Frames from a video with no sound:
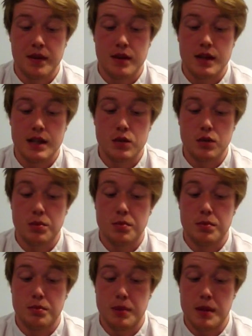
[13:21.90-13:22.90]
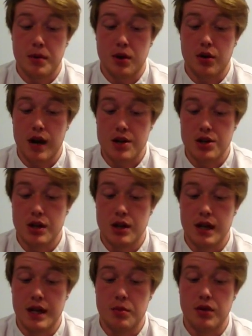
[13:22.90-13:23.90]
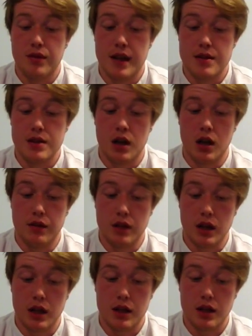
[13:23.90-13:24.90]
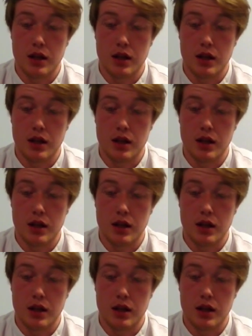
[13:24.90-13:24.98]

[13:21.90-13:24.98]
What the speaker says: This will be progression, and it prevents overload.